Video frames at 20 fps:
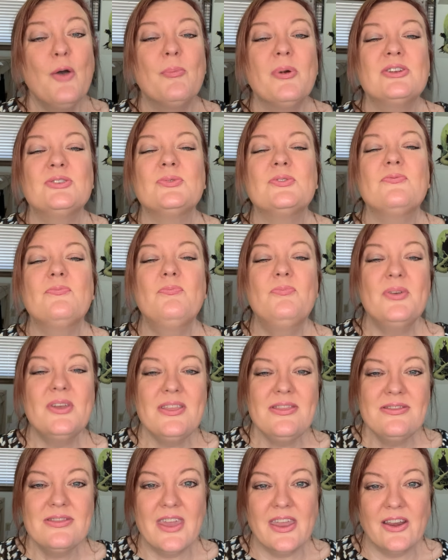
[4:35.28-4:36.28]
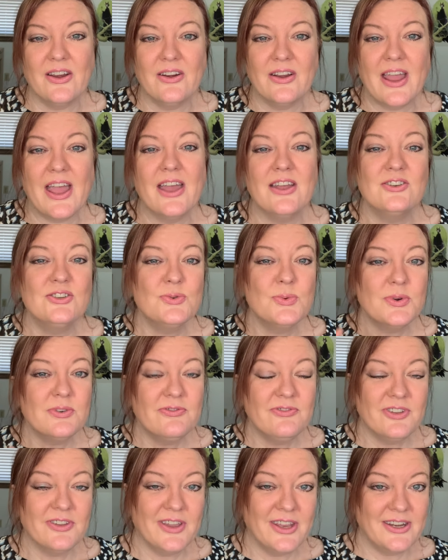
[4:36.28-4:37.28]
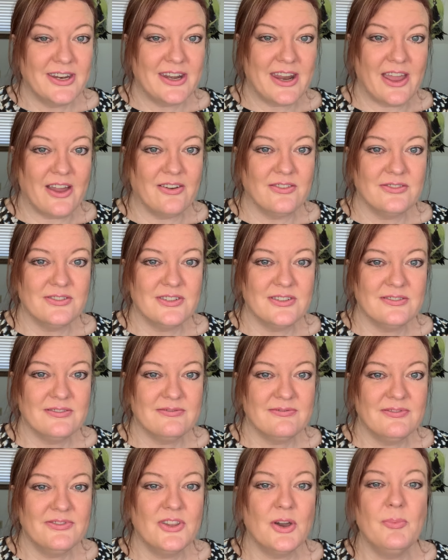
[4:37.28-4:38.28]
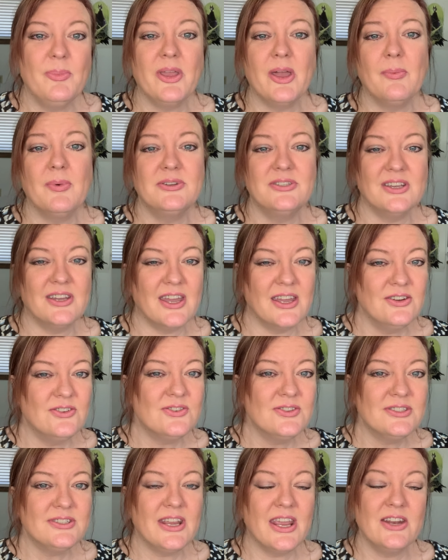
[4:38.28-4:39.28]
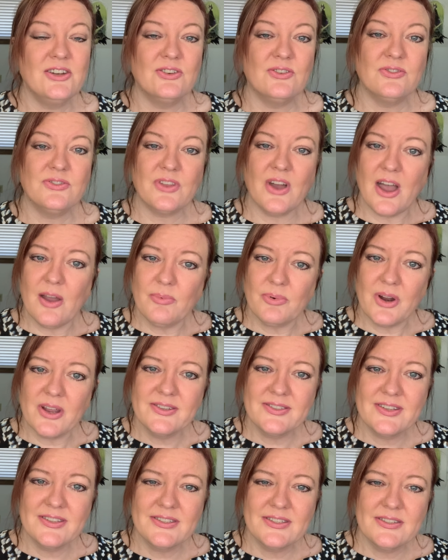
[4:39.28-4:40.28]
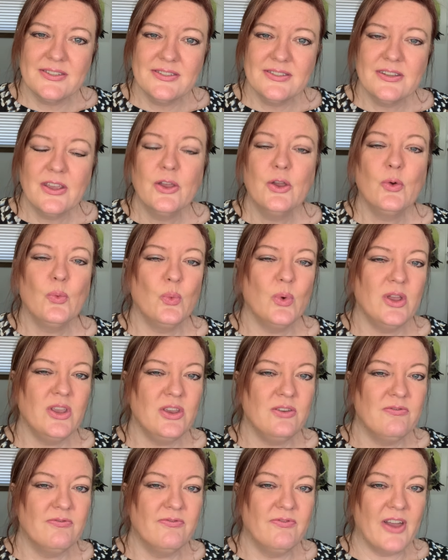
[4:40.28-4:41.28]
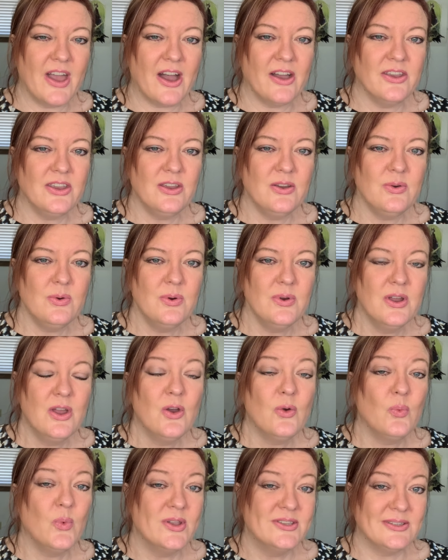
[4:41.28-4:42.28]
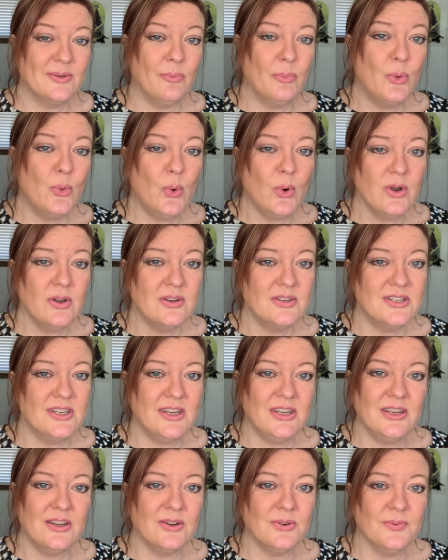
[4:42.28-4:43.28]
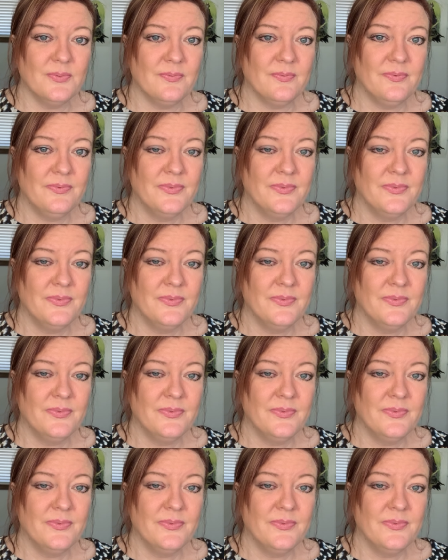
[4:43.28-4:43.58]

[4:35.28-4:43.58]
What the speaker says: but to have been there as you were filling it out. They'll be able to understand your thought processes, what you value, what's important to you.